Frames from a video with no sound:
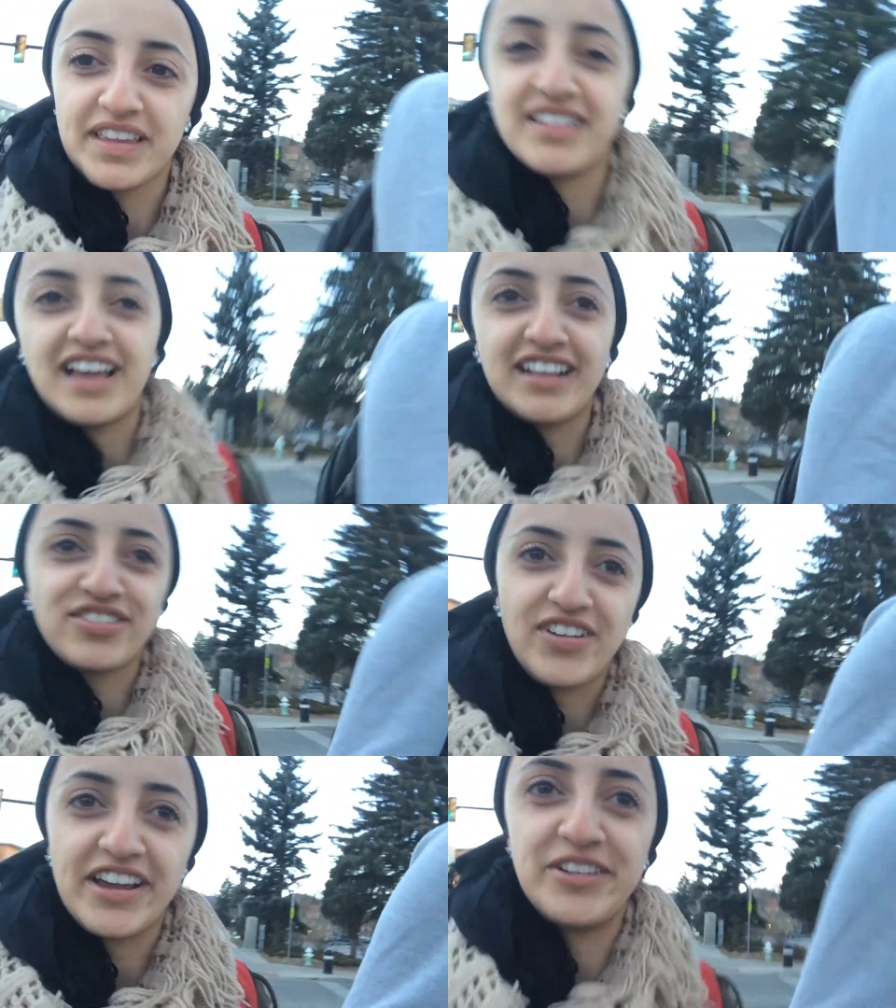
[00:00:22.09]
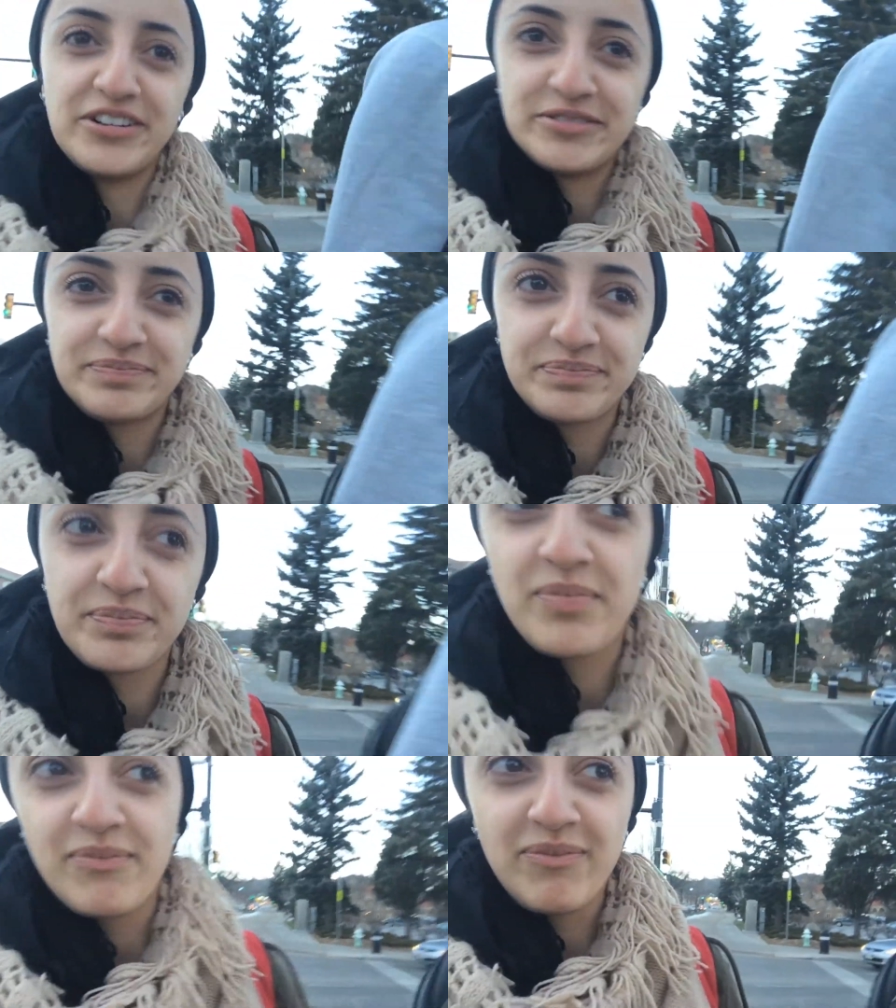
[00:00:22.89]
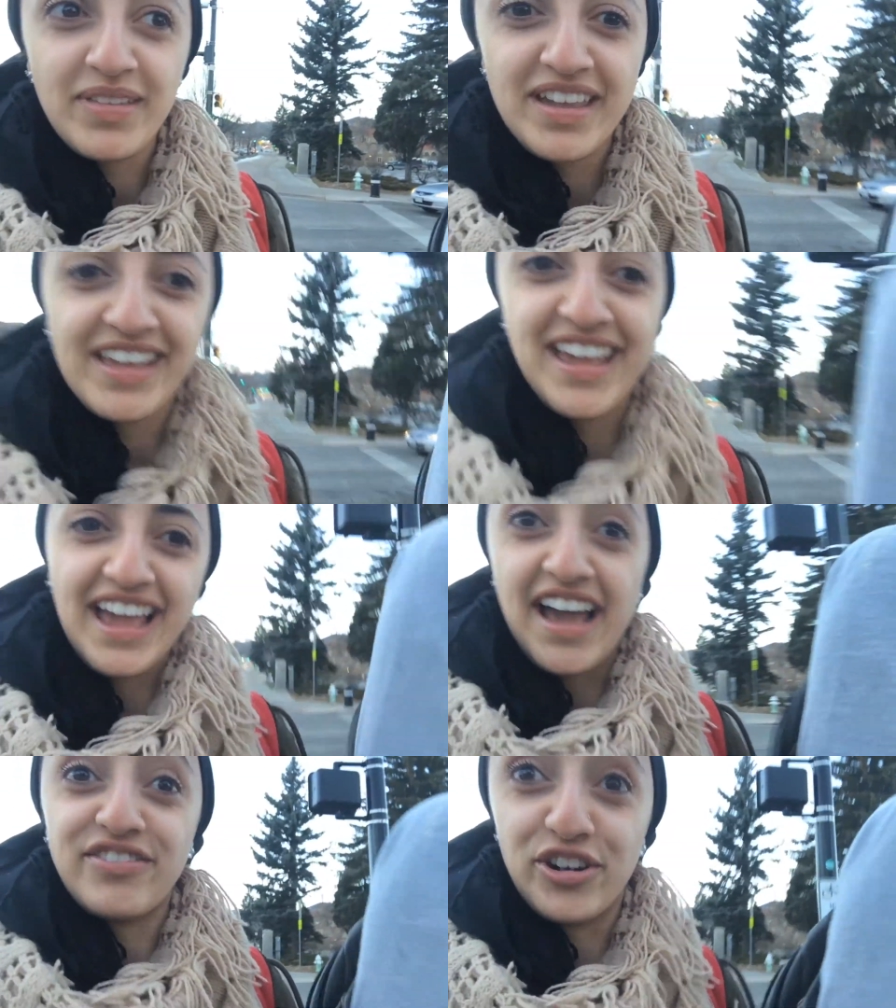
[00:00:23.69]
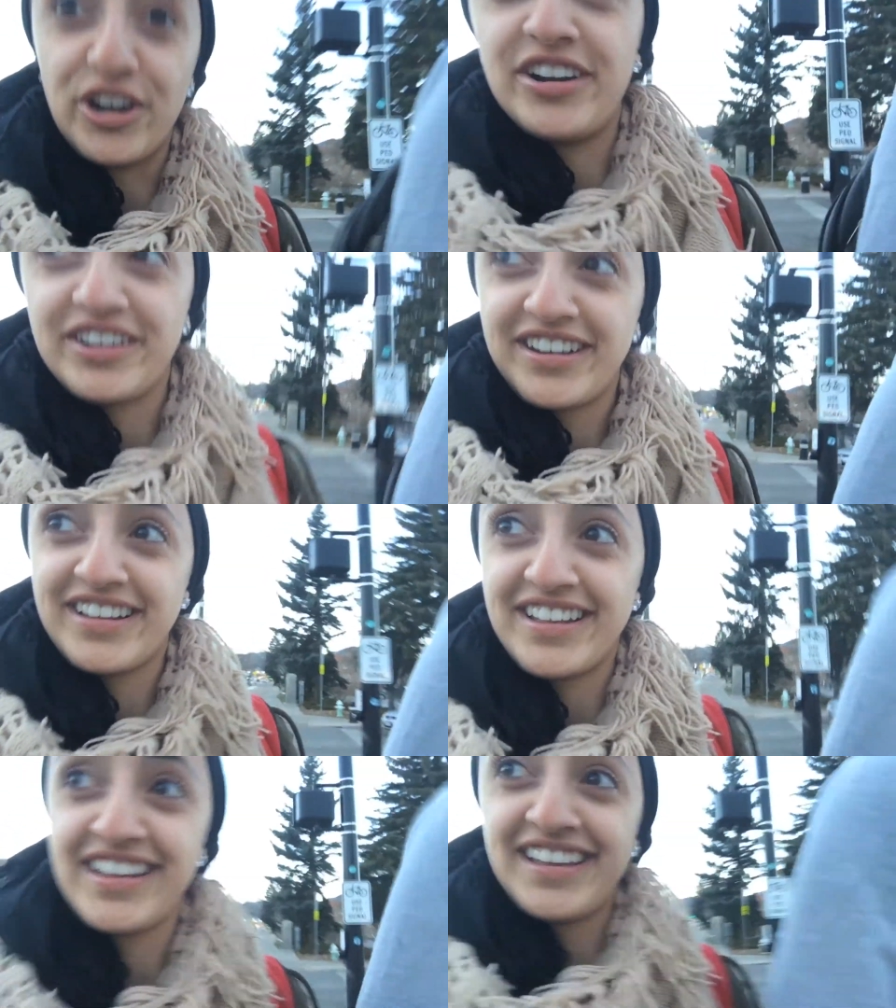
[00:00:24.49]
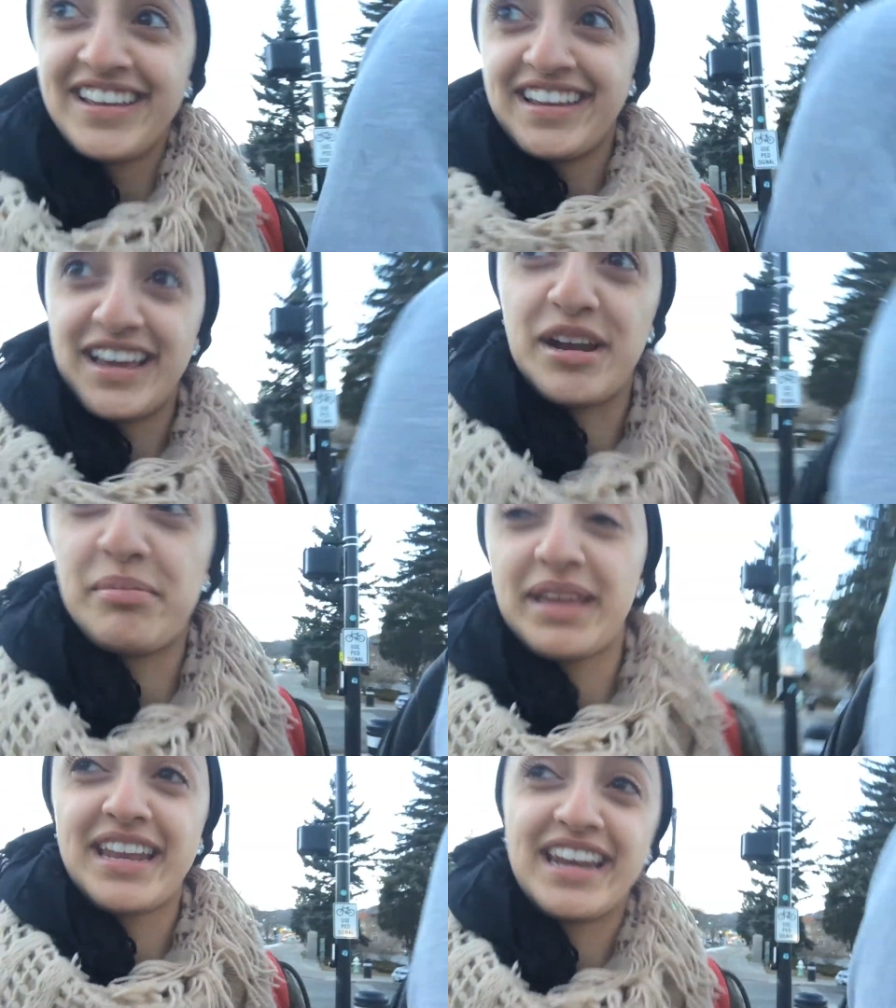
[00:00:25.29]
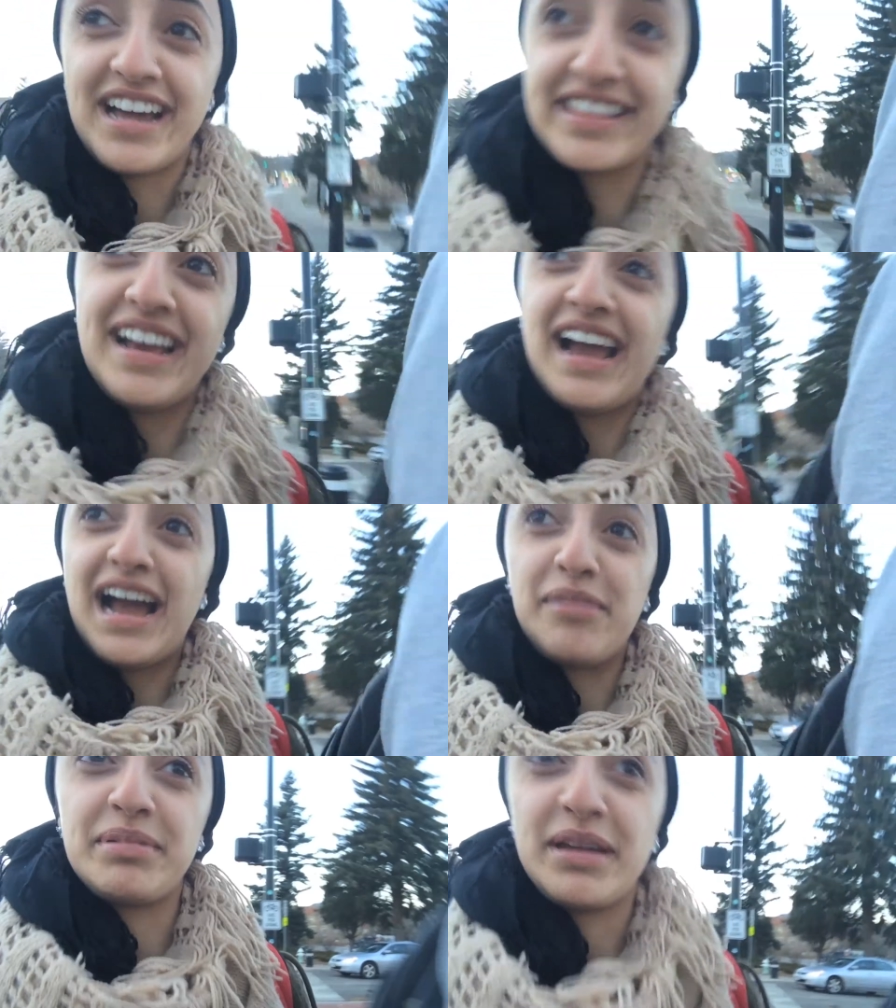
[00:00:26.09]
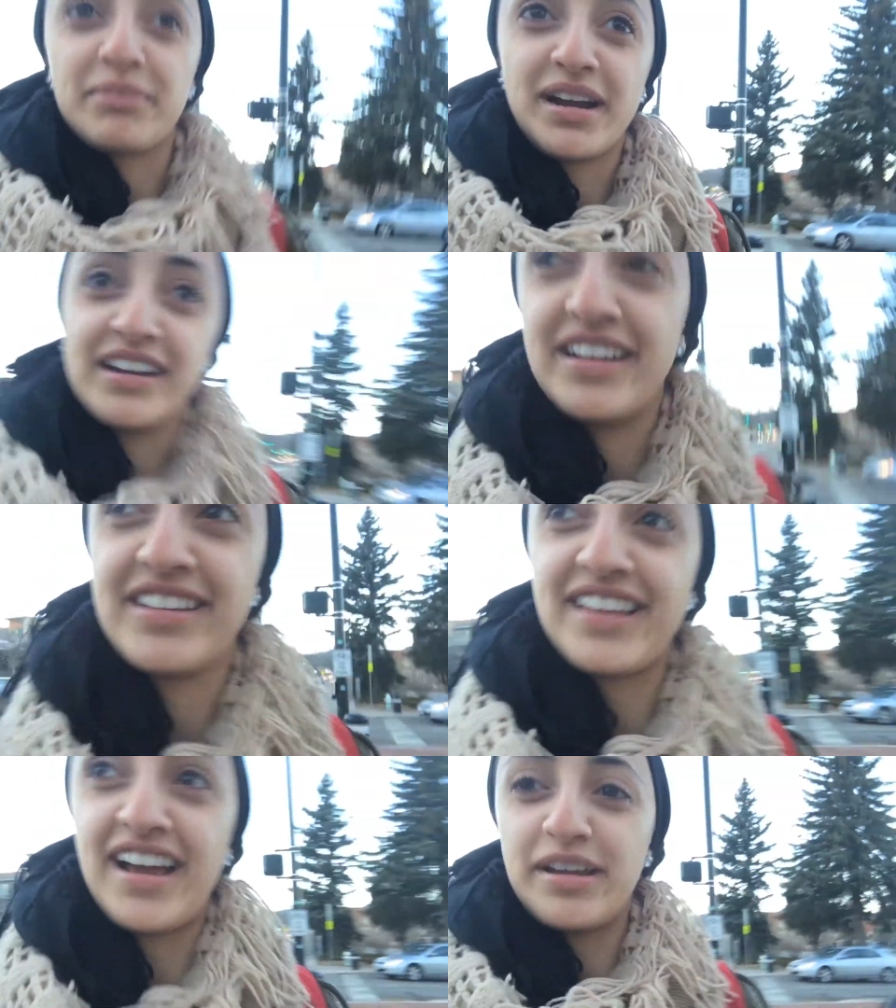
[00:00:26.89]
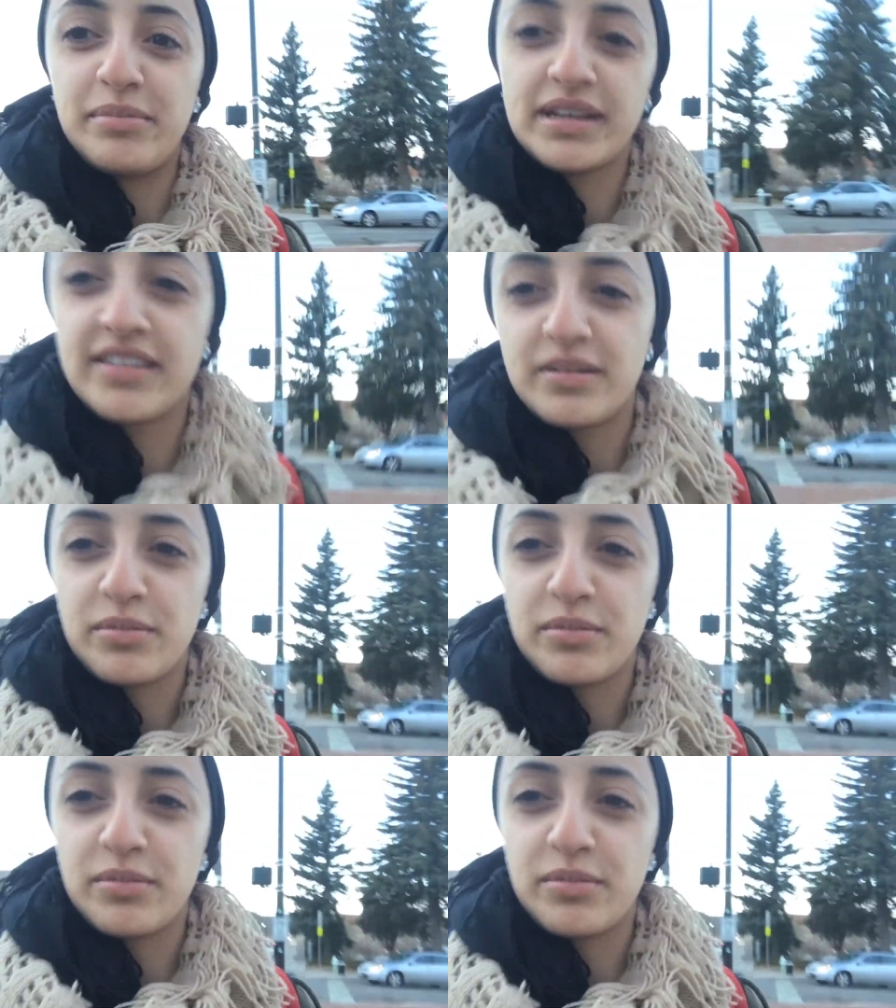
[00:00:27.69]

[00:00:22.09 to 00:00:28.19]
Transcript: last final ever. And I'm like not that happy, I'm kind of sad, mixed